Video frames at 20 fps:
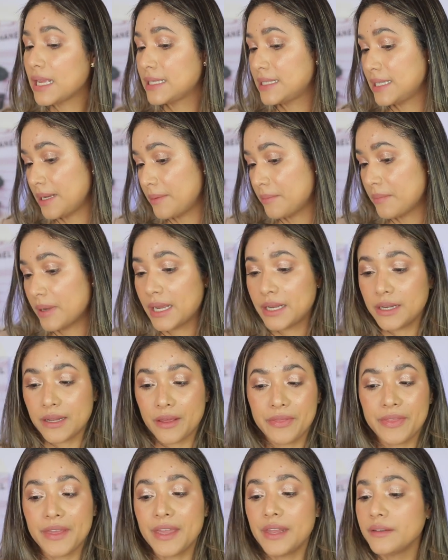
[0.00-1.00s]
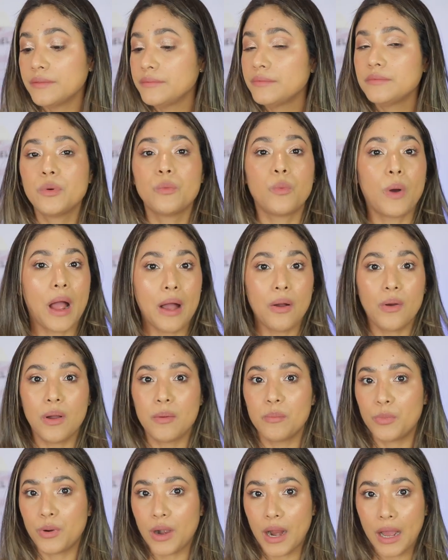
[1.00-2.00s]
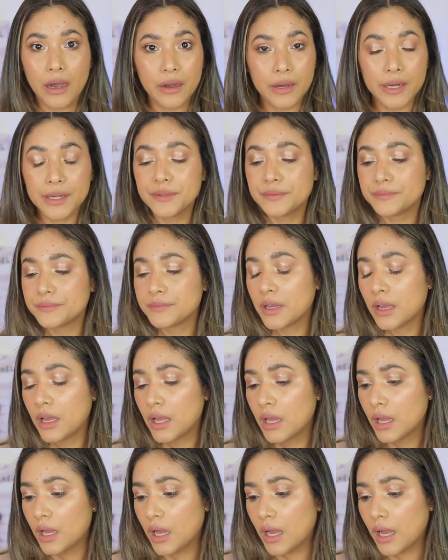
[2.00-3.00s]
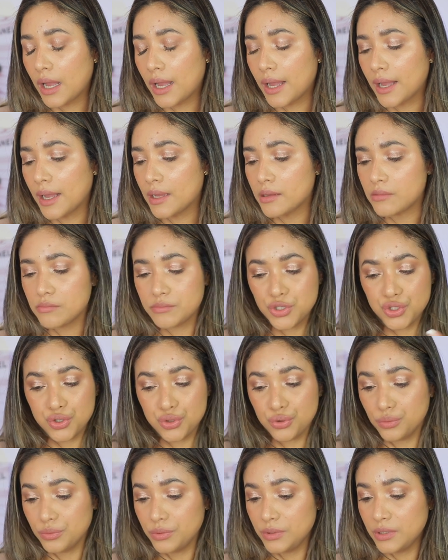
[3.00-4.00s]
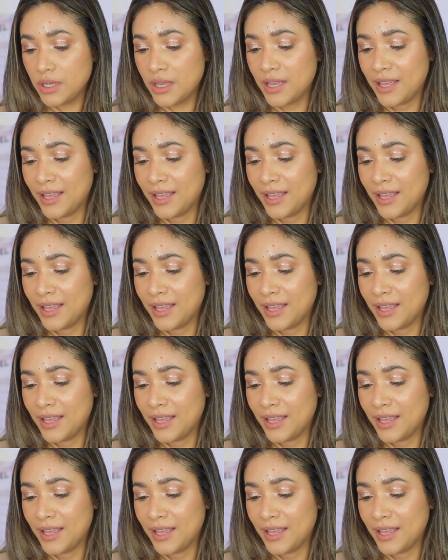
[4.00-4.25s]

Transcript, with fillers: I didn't buy nothing wow I'm proud uh, June